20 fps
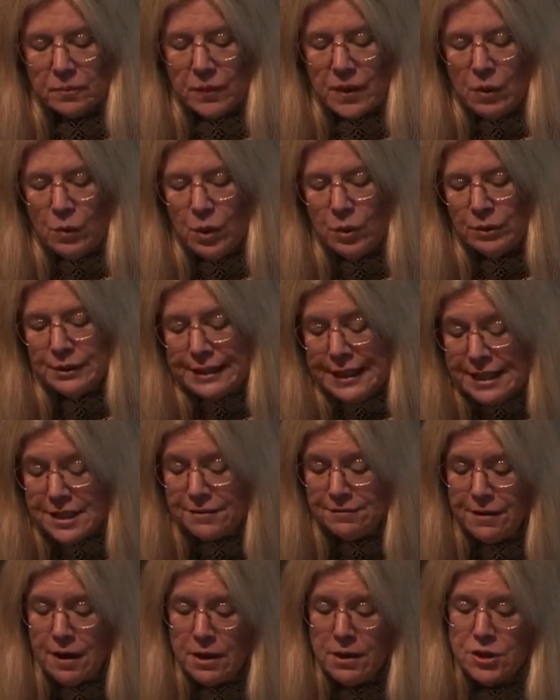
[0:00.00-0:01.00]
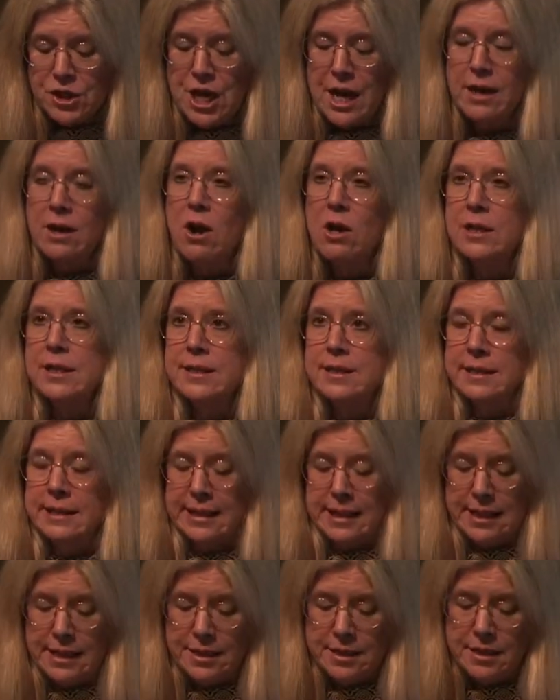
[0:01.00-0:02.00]
We will need to follow Jack Hawley's
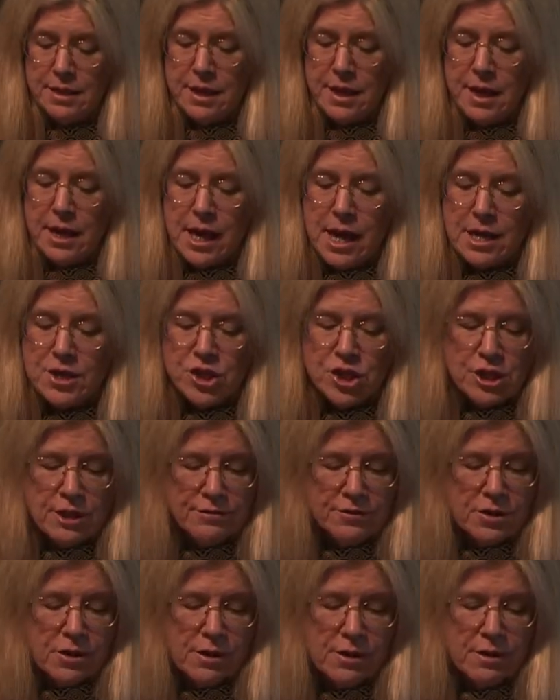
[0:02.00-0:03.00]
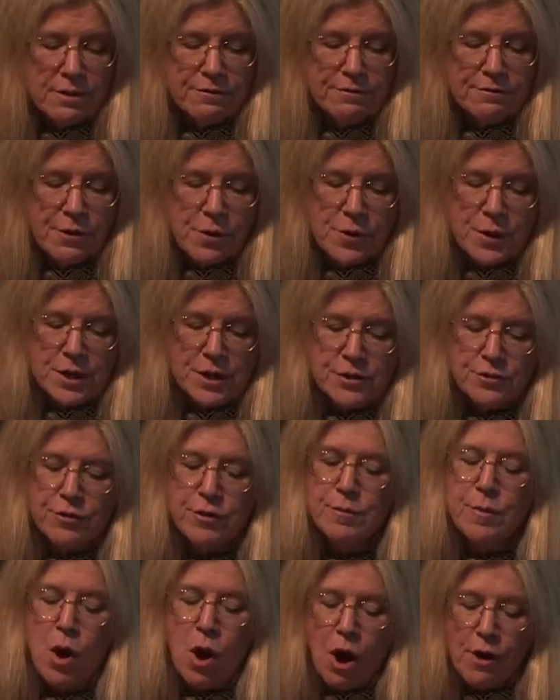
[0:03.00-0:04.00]
lead and shift our focus
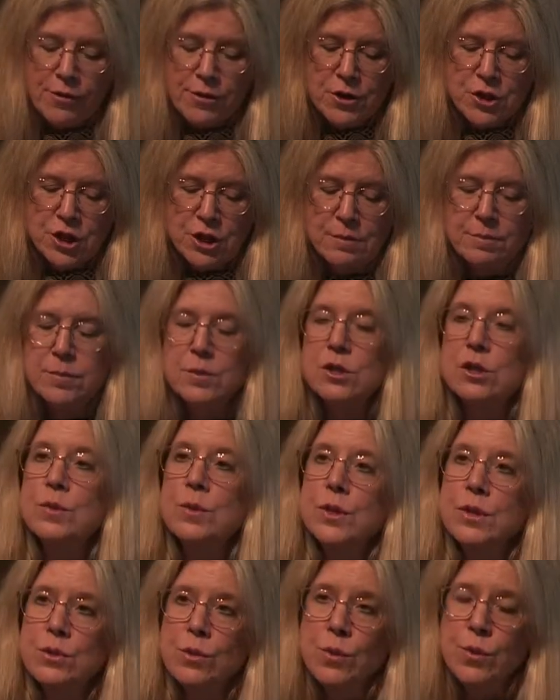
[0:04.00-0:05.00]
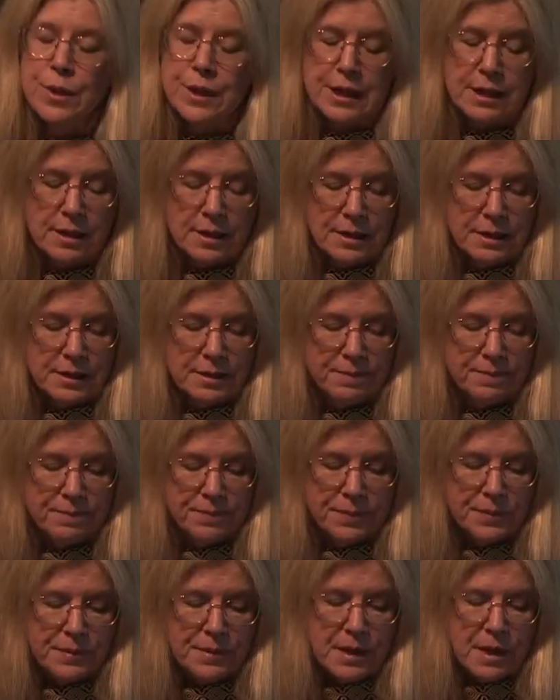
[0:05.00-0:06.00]
from authorship to authority.
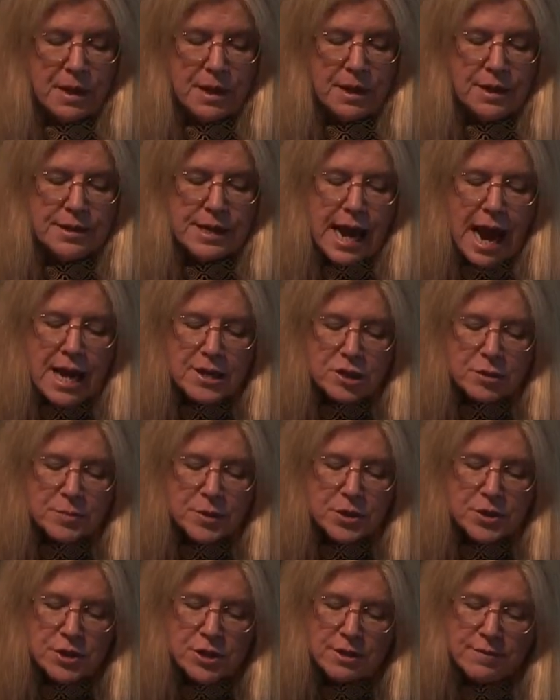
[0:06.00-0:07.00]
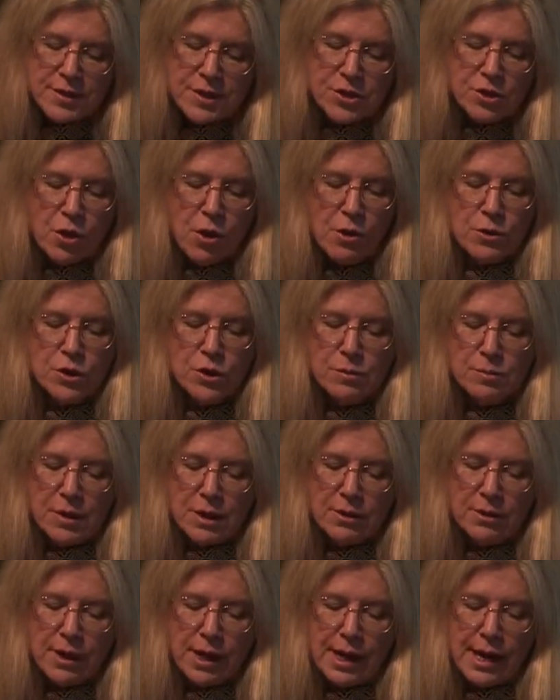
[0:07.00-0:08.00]
The attribution of a song to
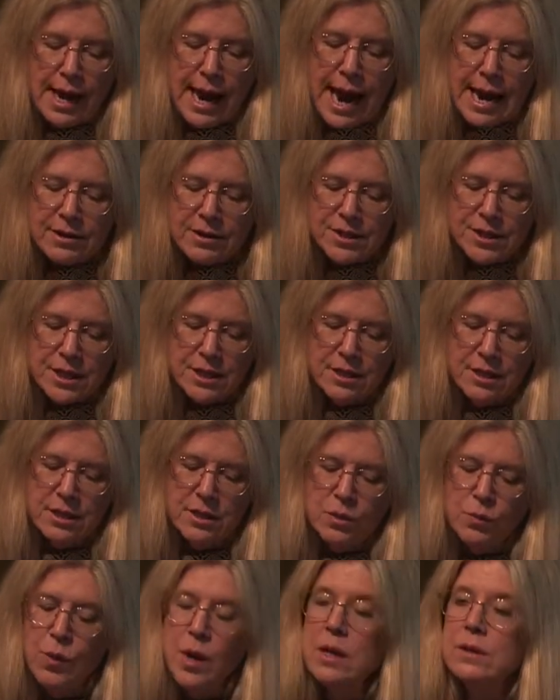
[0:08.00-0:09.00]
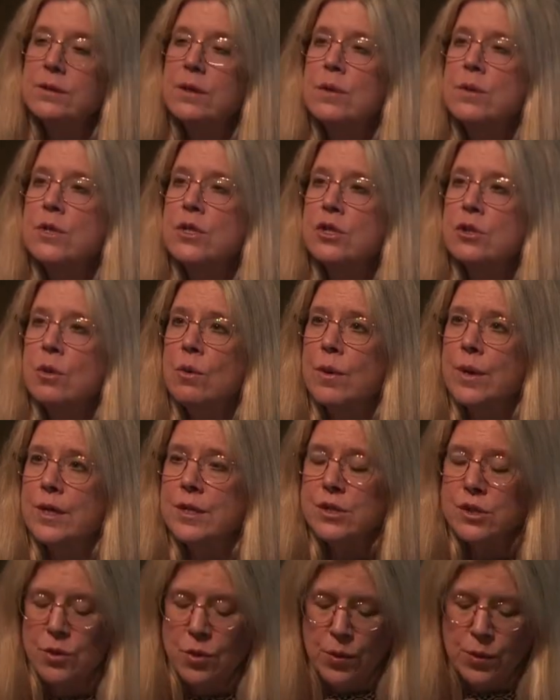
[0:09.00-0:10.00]
Mira anchors it in the well-known stories
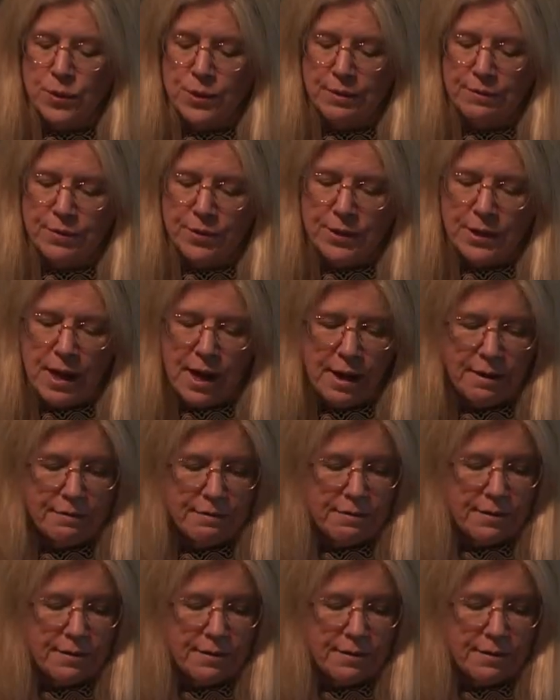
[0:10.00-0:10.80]
told of her life.